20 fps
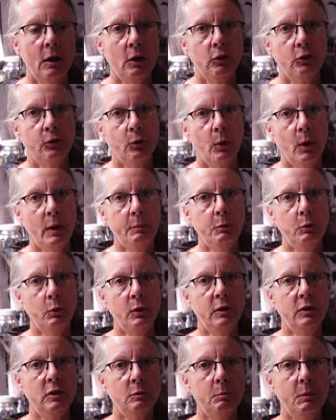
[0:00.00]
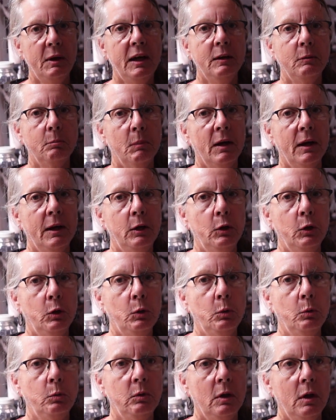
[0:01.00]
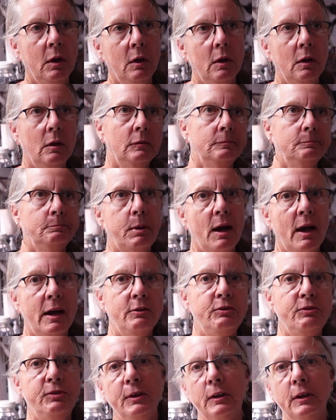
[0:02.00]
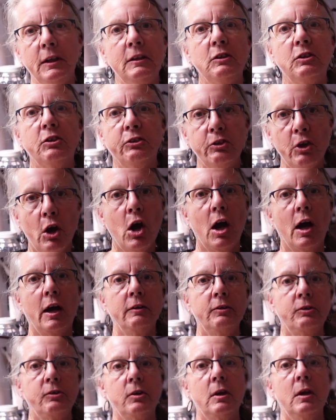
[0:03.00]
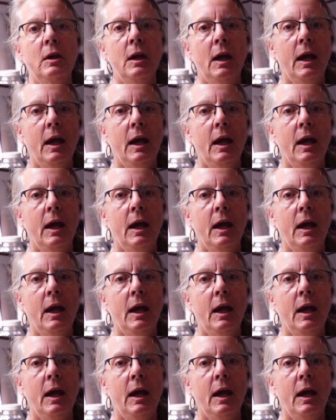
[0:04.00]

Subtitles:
So I'm going to make my own pie filling sauce.